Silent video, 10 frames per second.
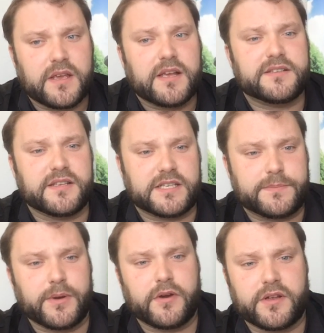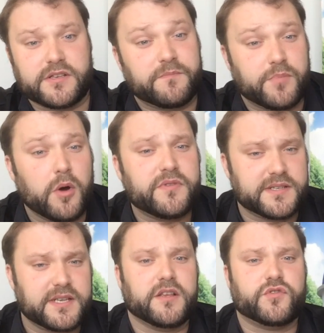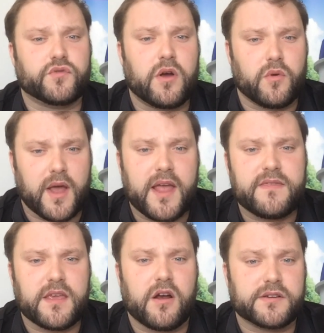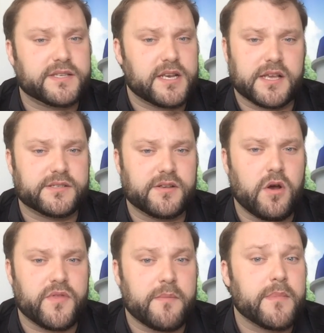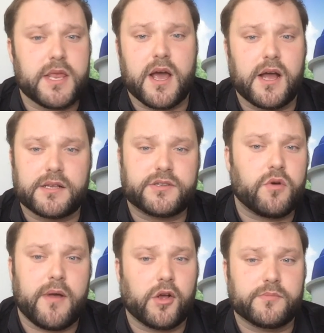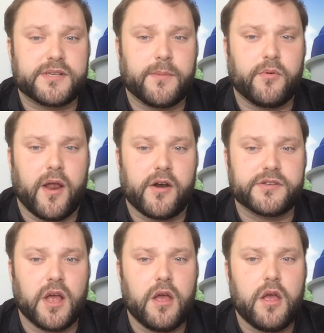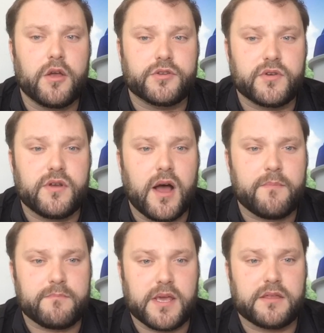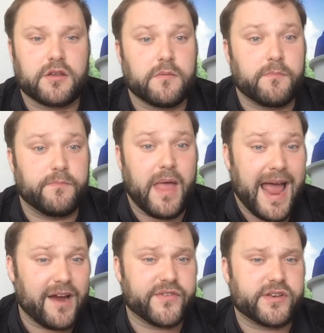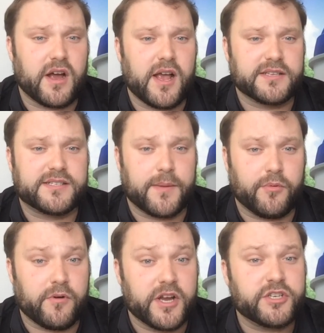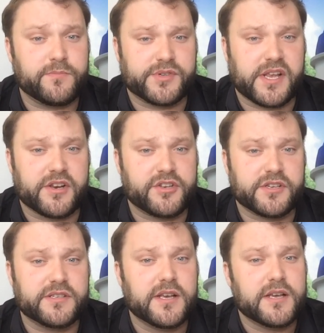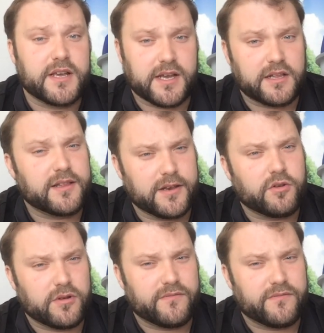It is the experience of both the City of Toronto and the RCDSO that many ISO amalgam separators do not meet their advertised separation percentages in clinical